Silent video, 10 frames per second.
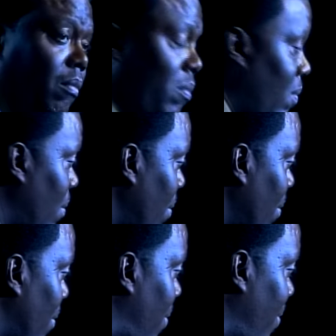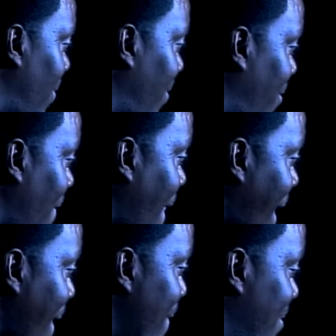
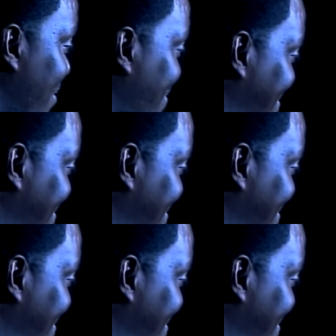Nothing is said.